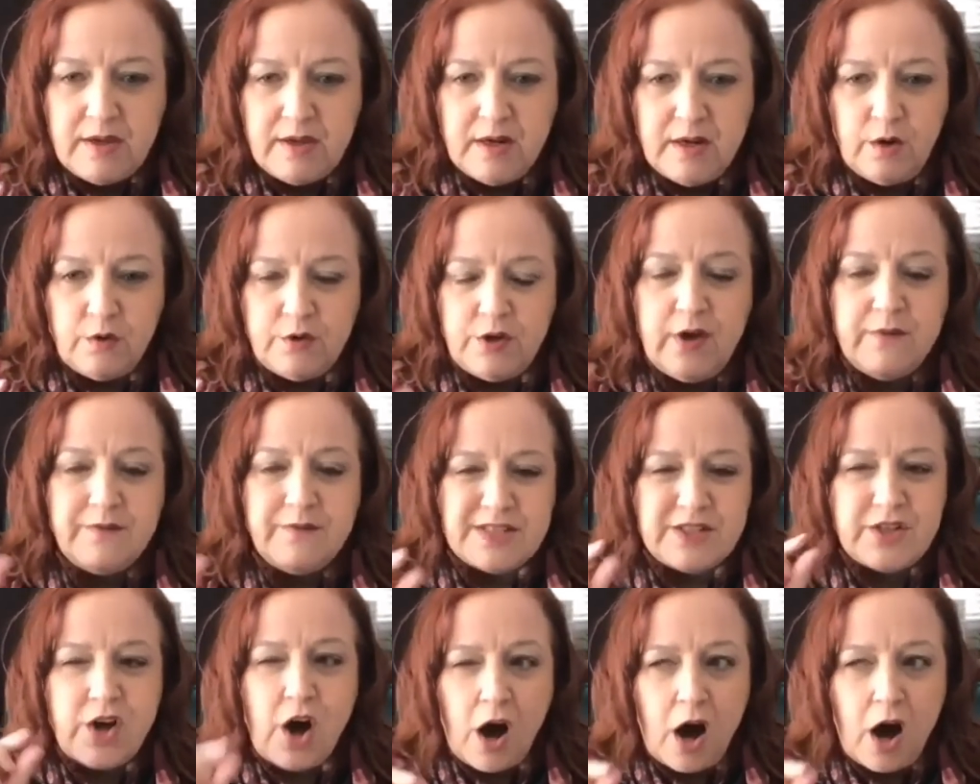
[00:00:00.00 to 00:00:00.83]
You have
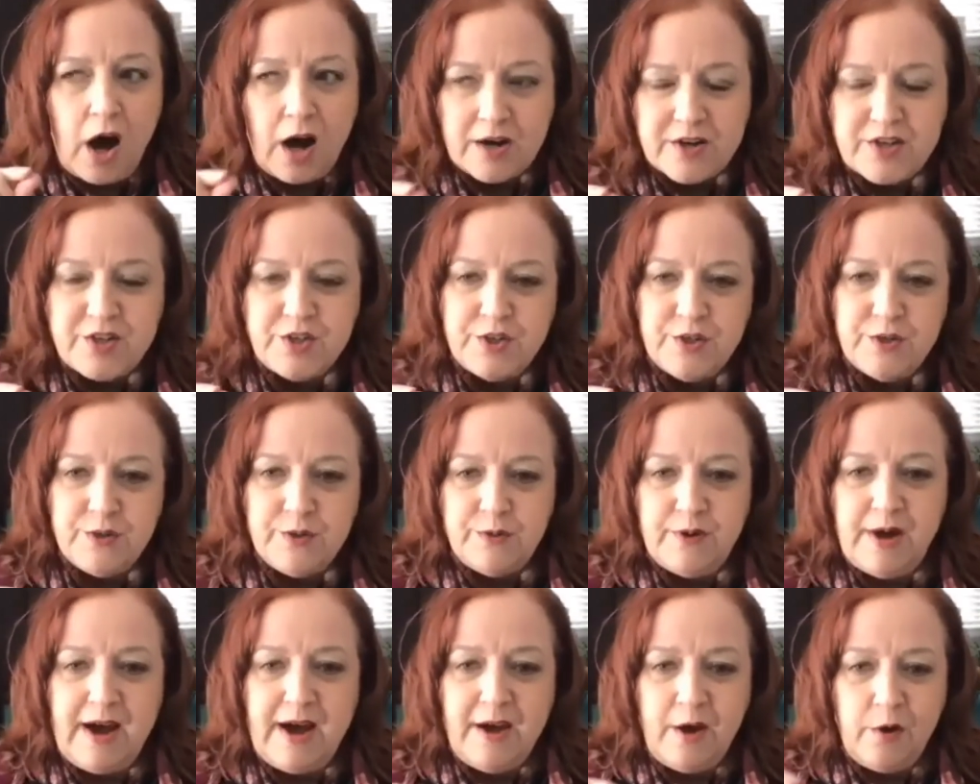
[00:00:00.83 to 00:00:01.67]
to talk
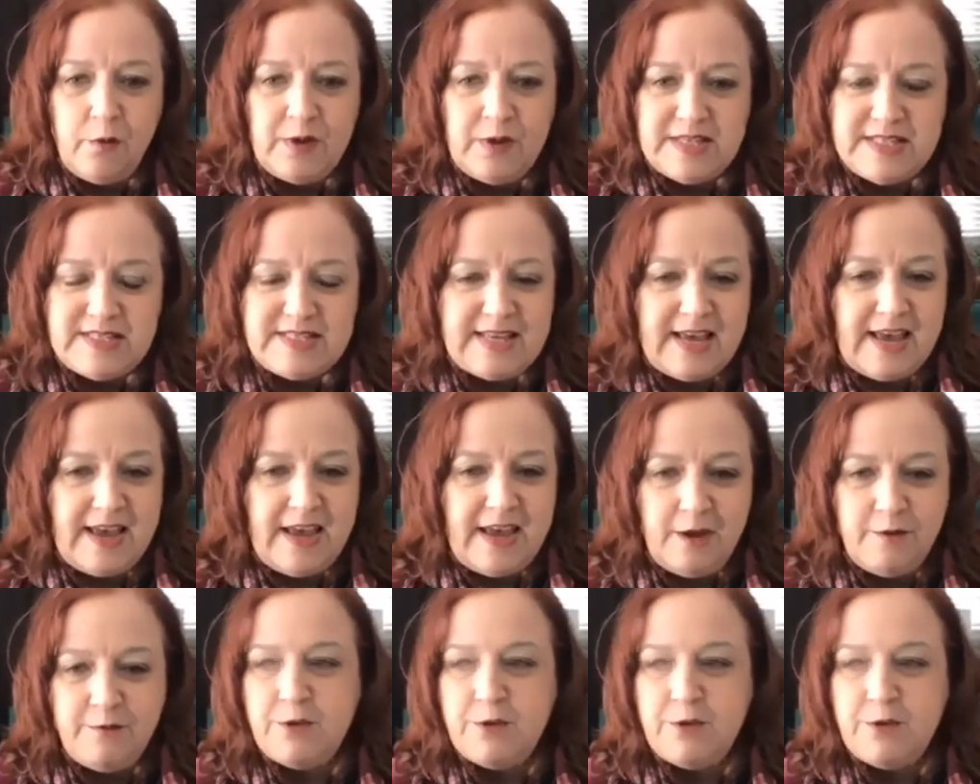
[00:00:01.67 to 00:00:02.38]
to, I always say,